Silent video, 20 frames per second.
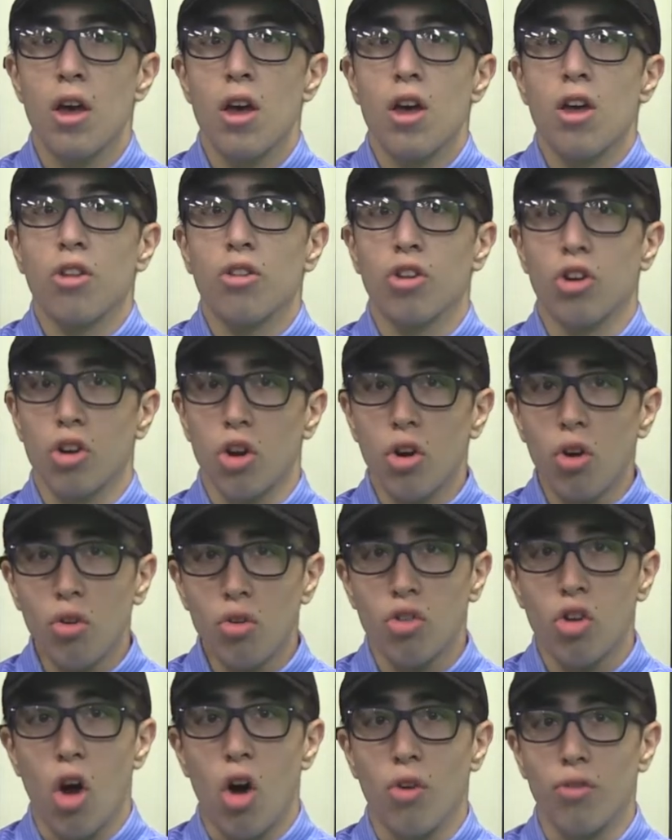The girls'
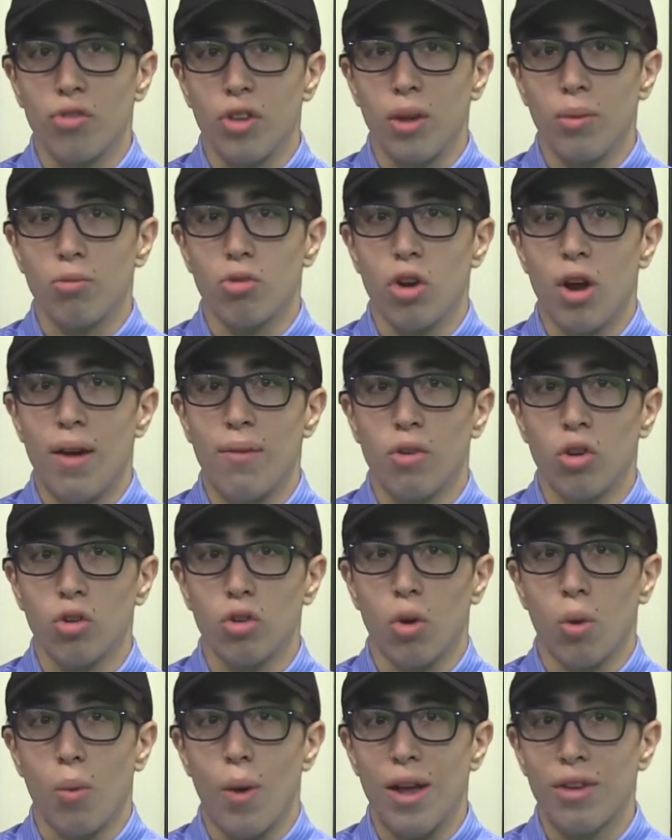golf team traveled
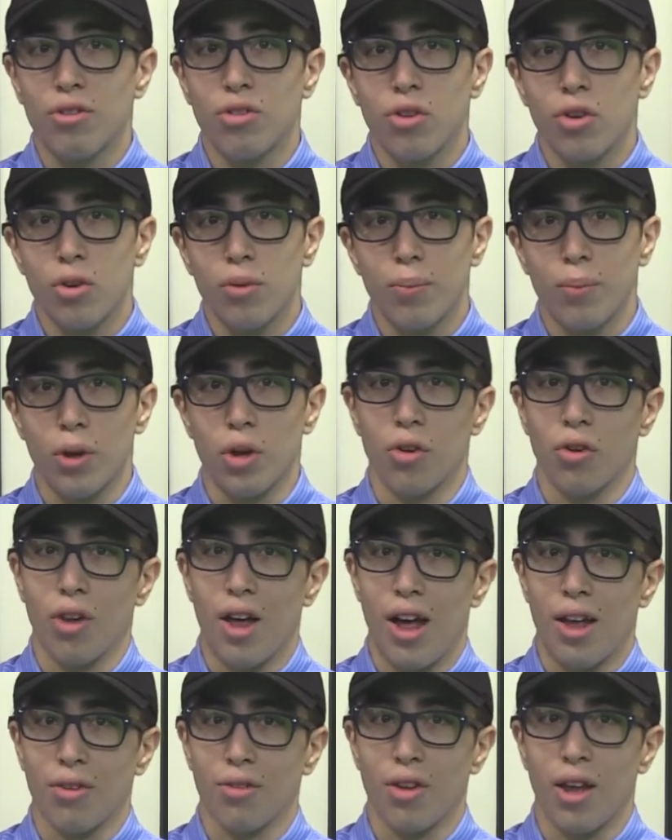to Western Boone
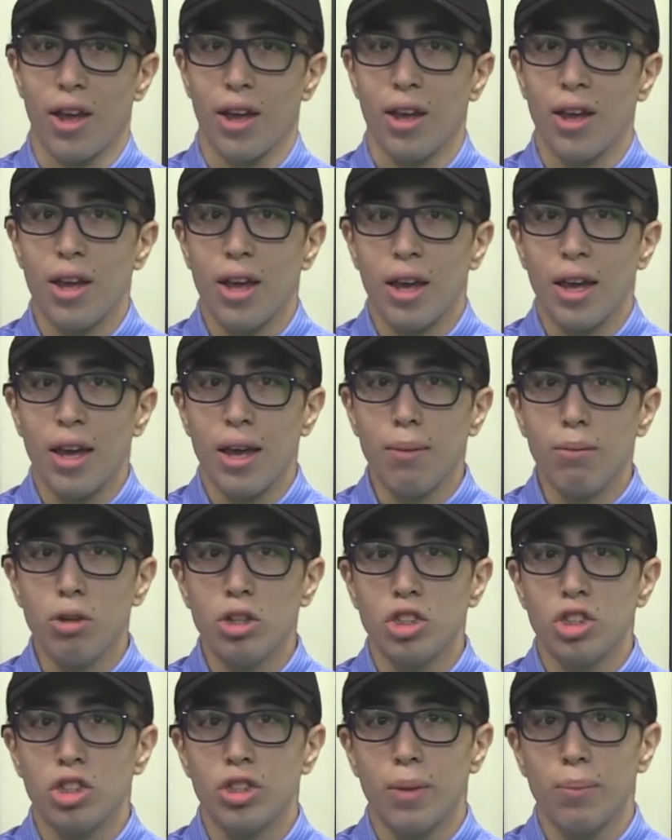last night.
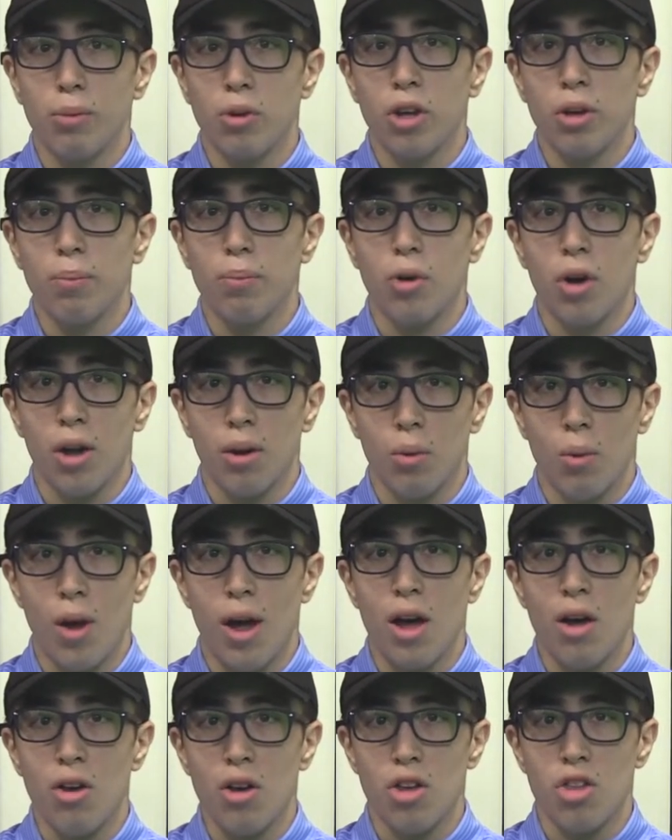Emily Shipley played
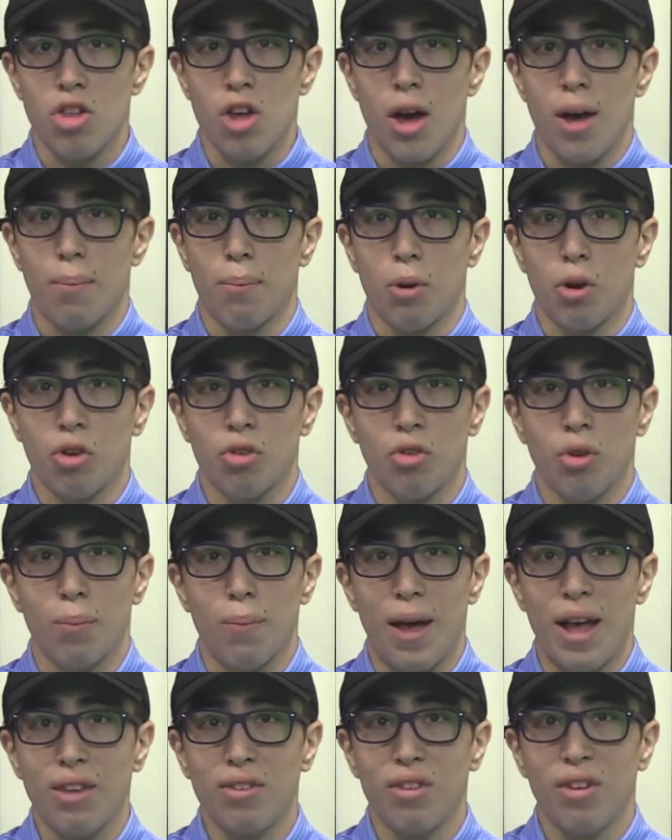well and shot a personal
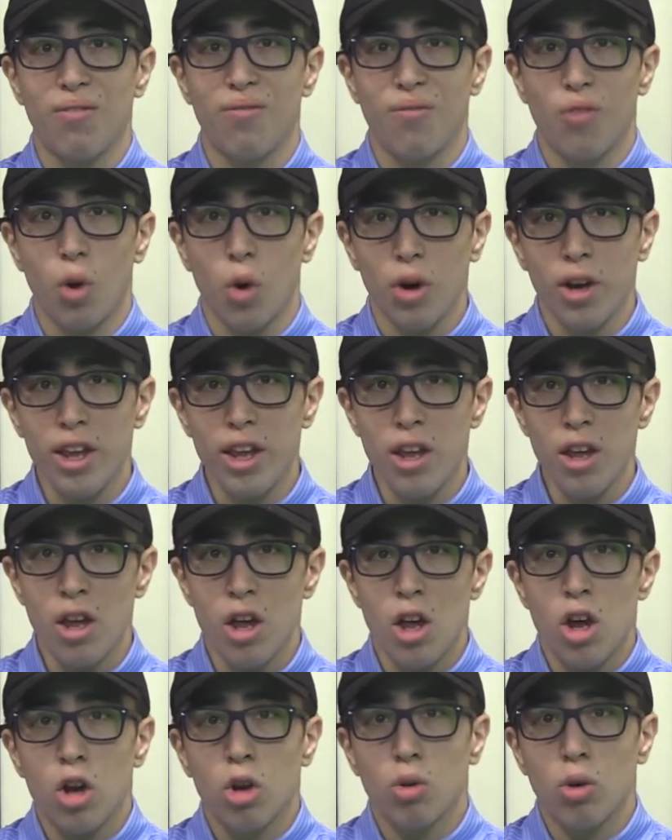best of 40.
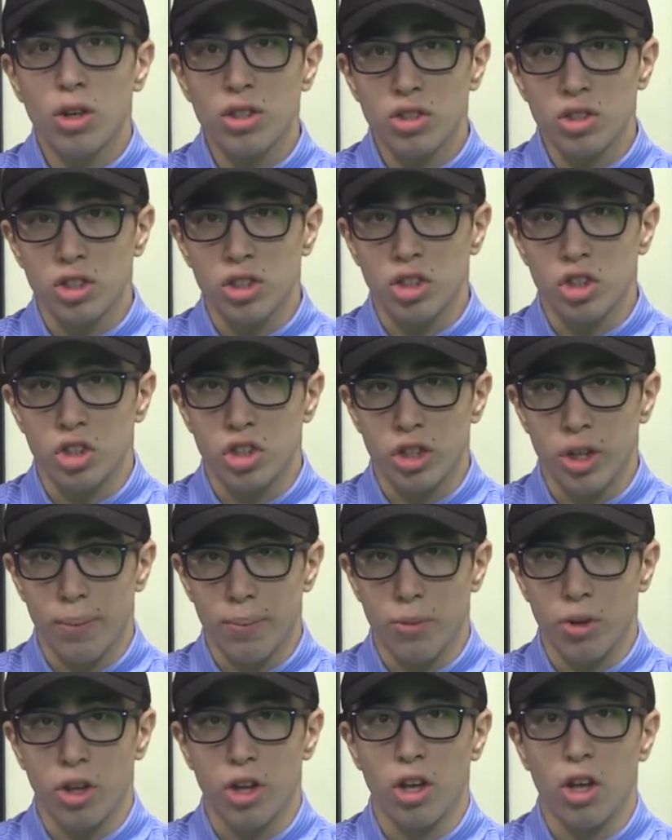Chrislyn
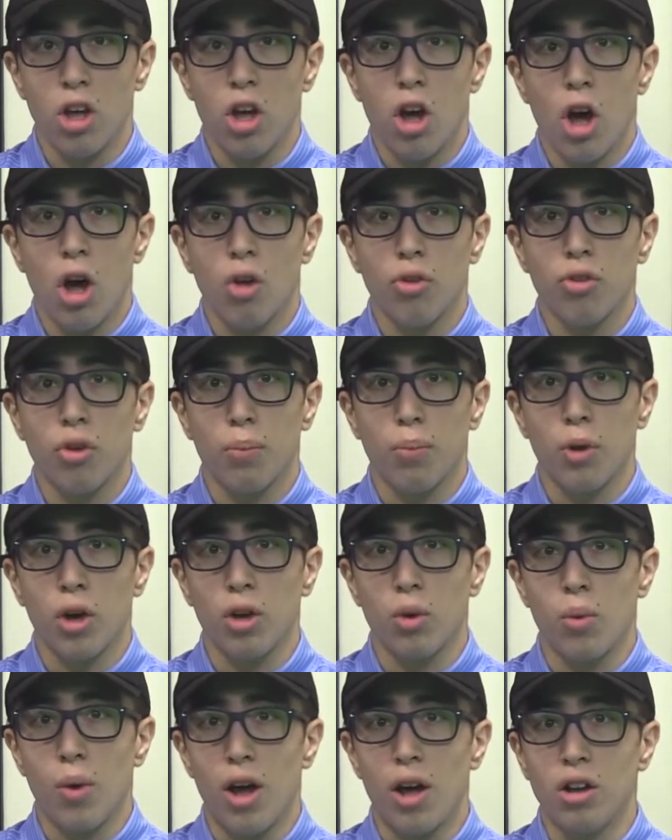Shipley also played
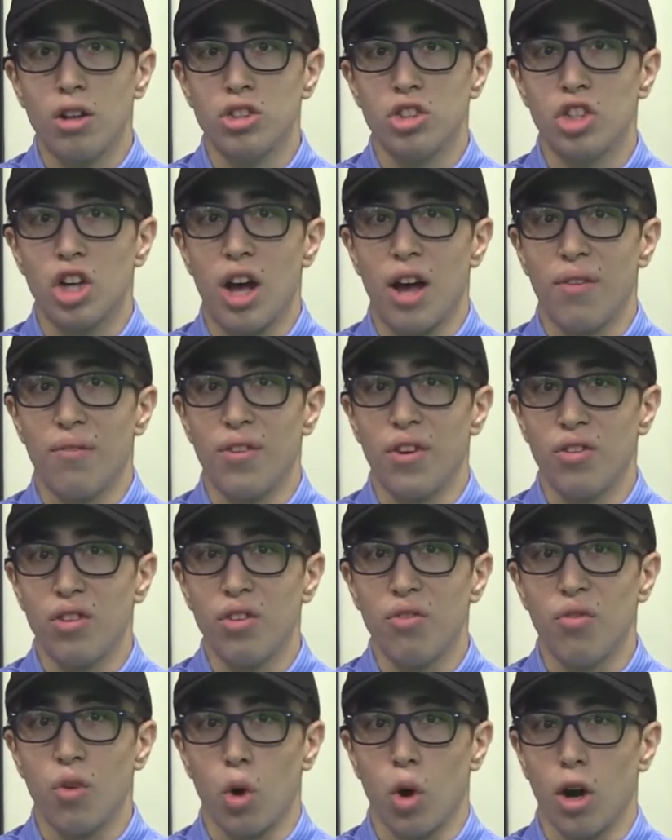well and shot a
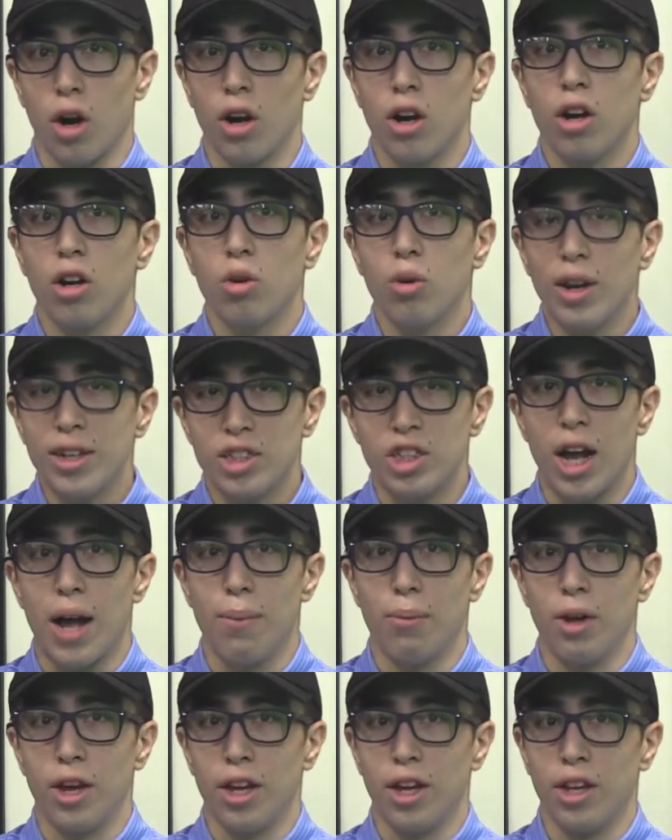54. Great job,
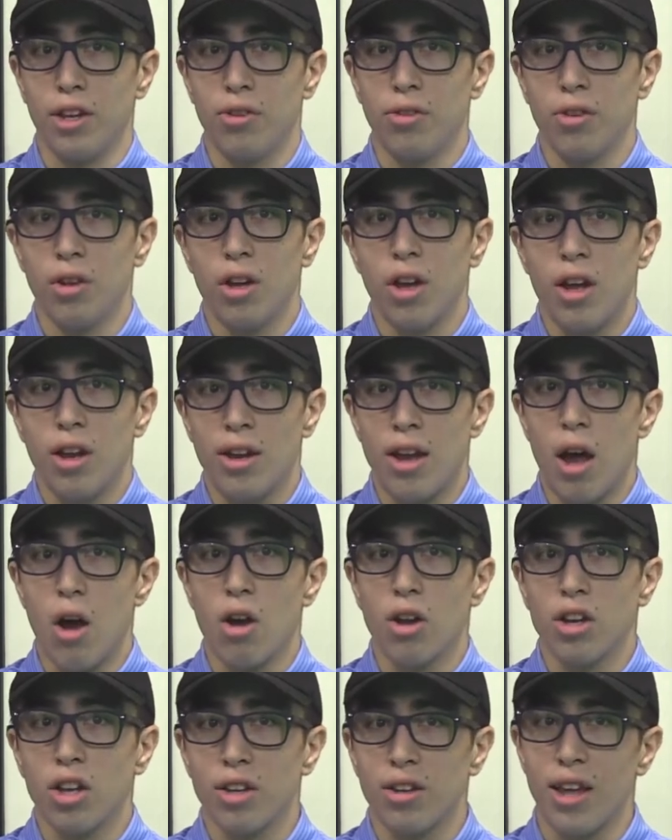ladies. Now
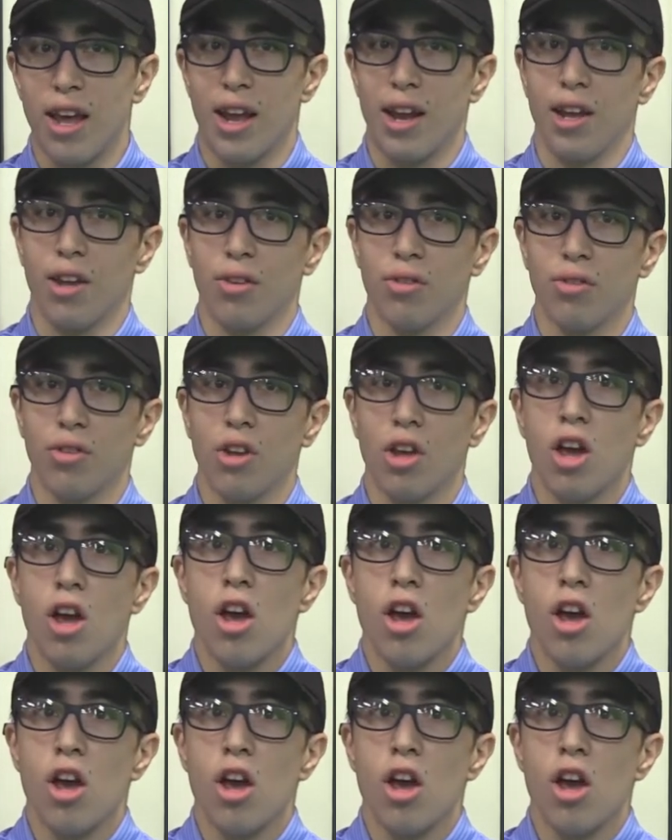on to tennis.